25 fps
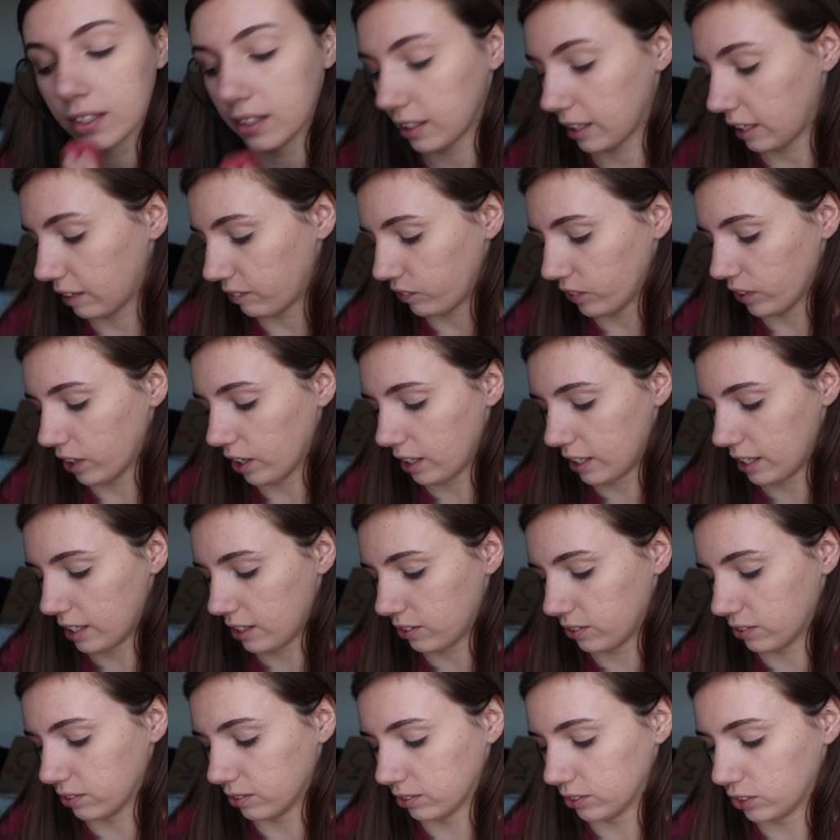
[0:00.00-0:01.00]
I forgot
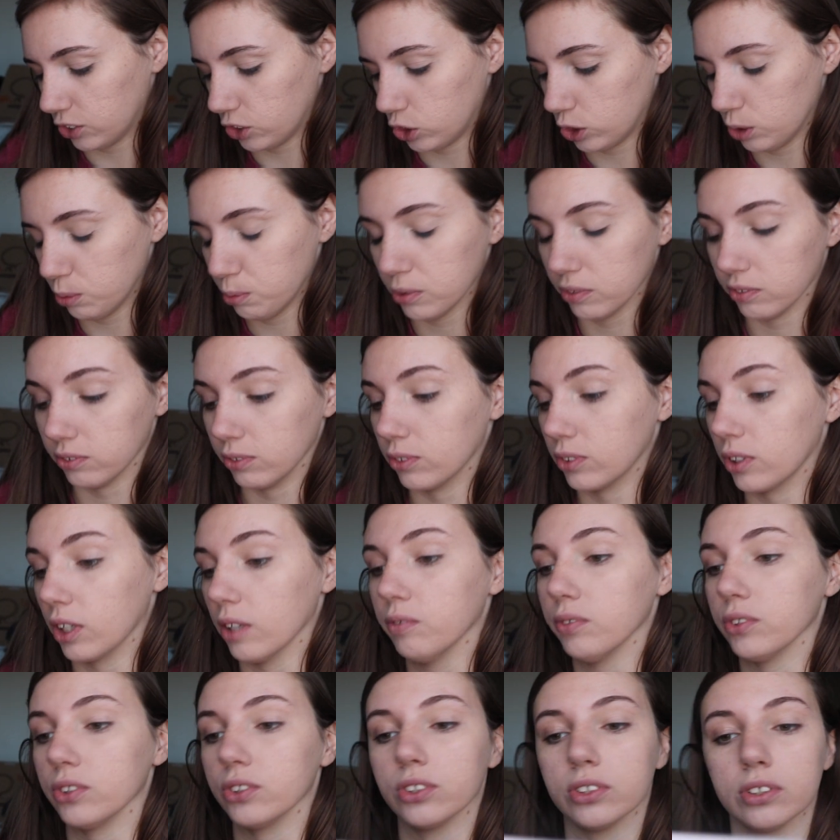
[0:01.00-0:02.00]
how super full
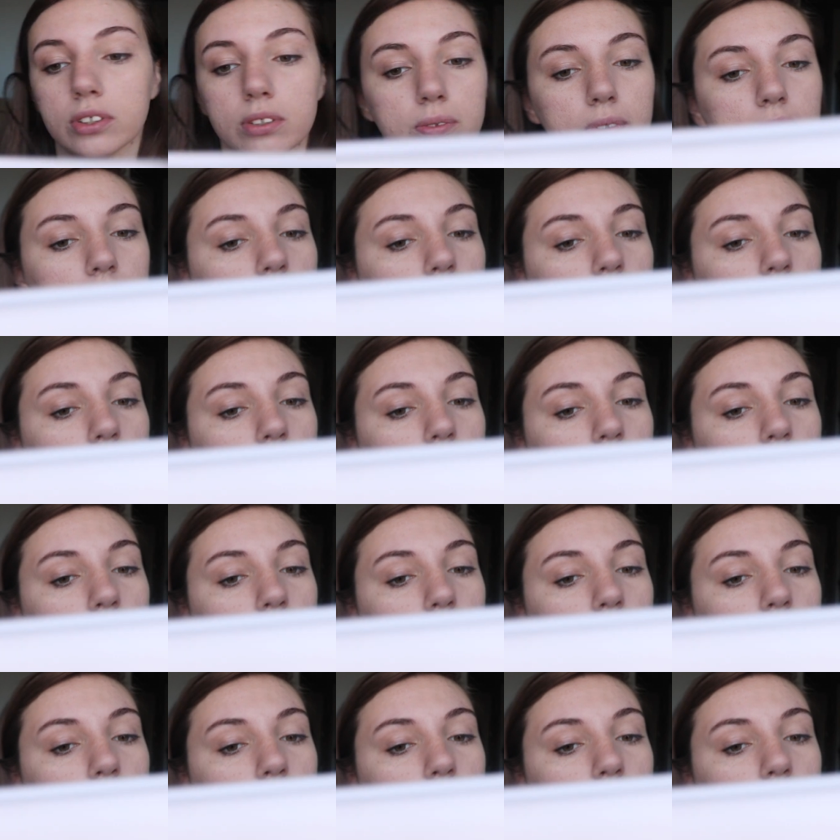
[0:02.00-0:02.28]
coverage this